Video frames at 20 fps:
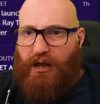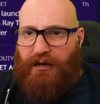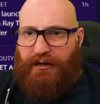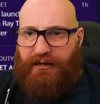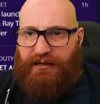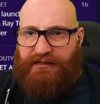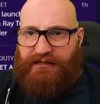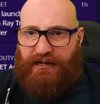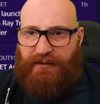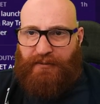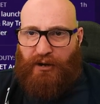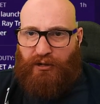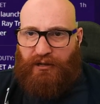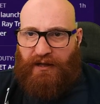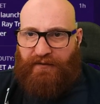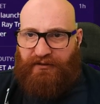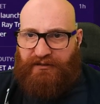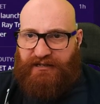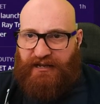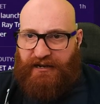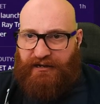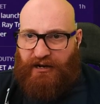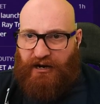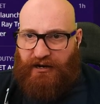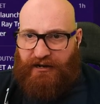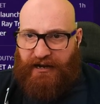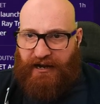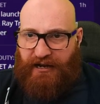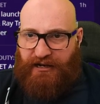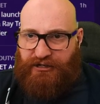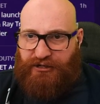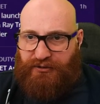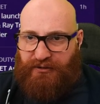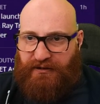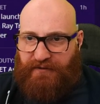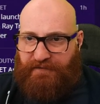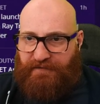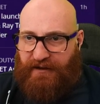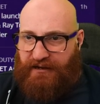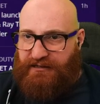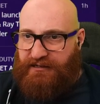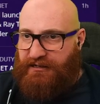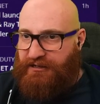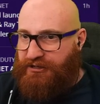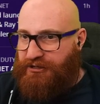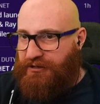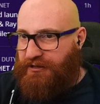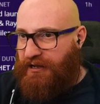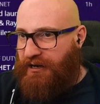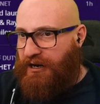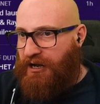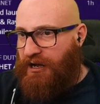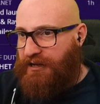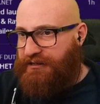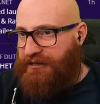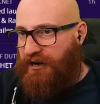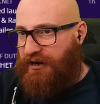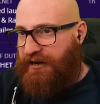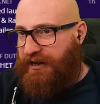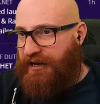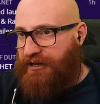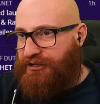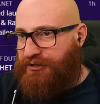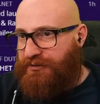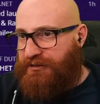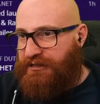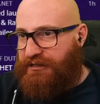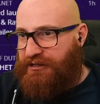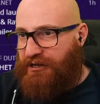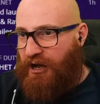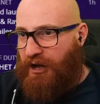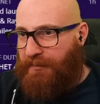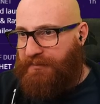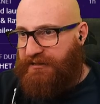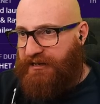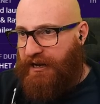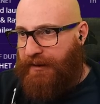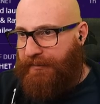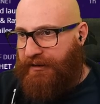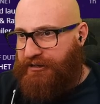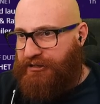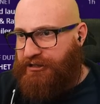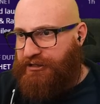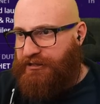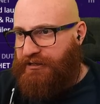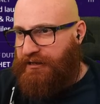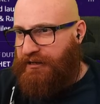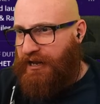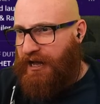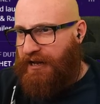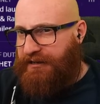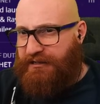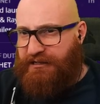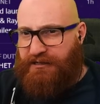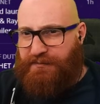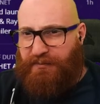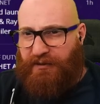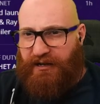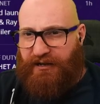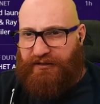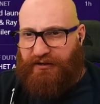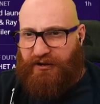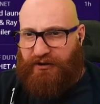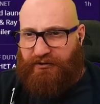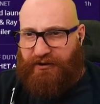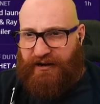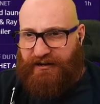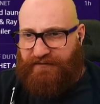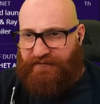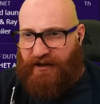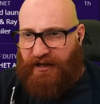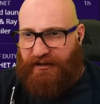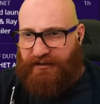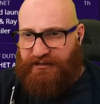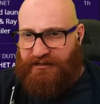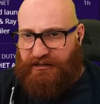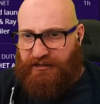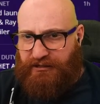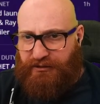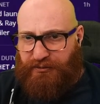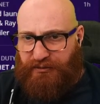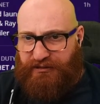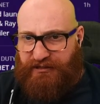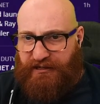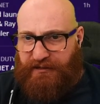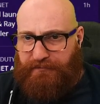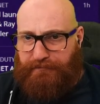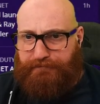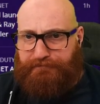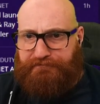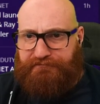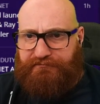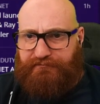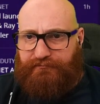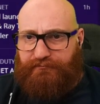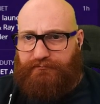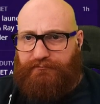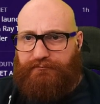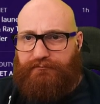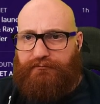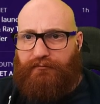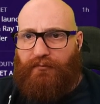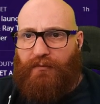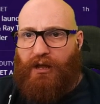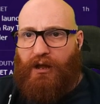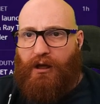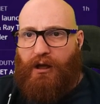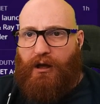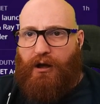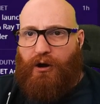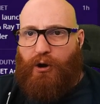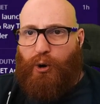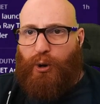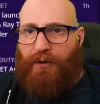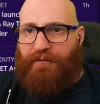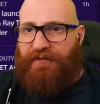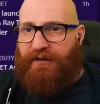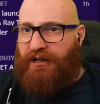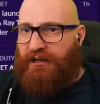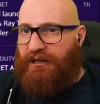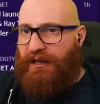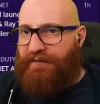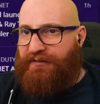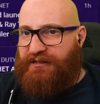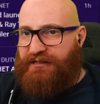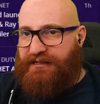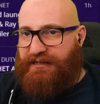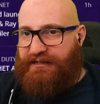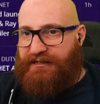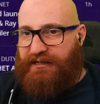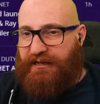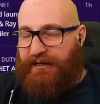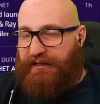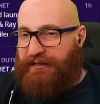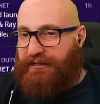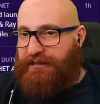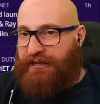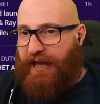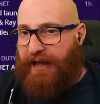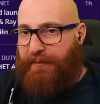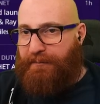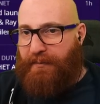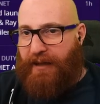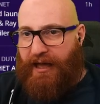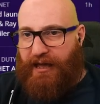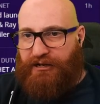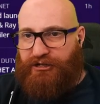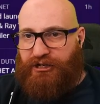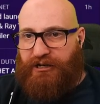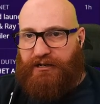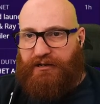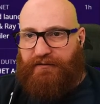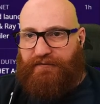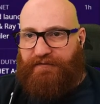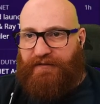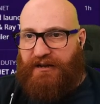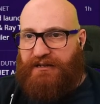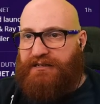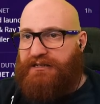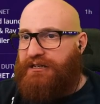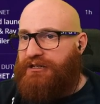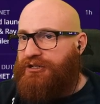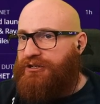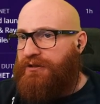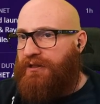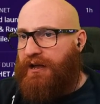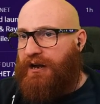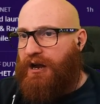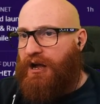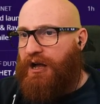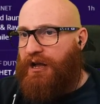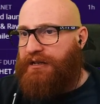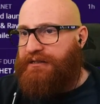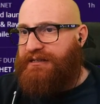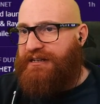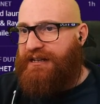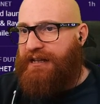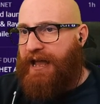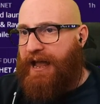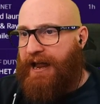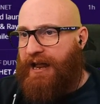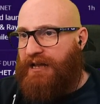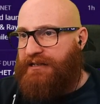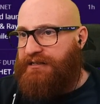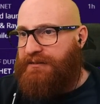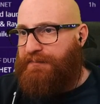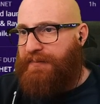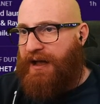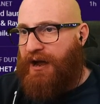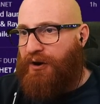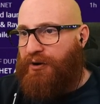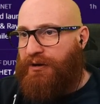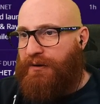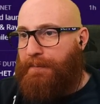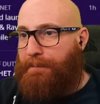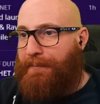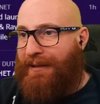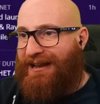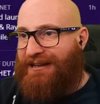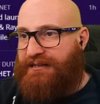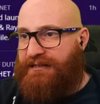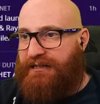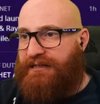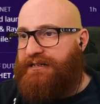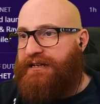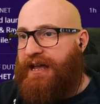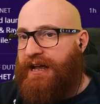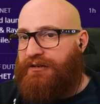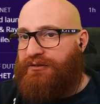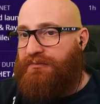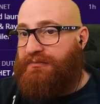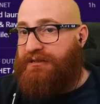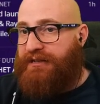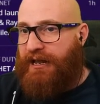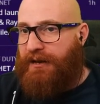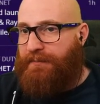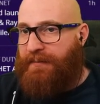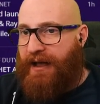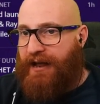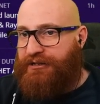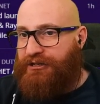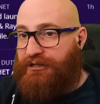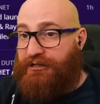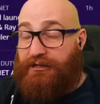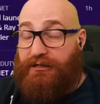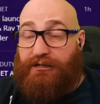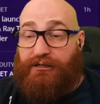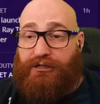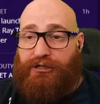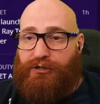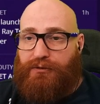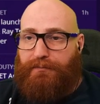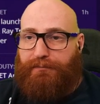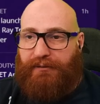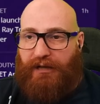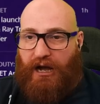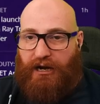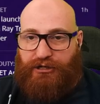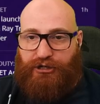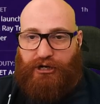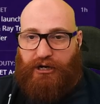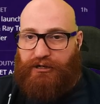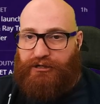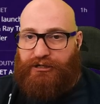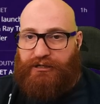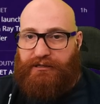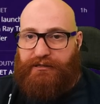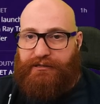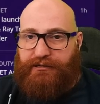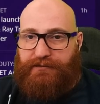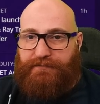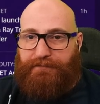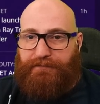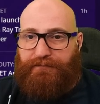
Nazebo level 10, Gargantuan. Fixed an issue that caused Gargantuan stomp damage to not display the correct values in the tooltip. Orphea level 16, Dead Magic. Fixed an issue that caused Chaos-empowered basic attacks from Dead Magic to consume block charges.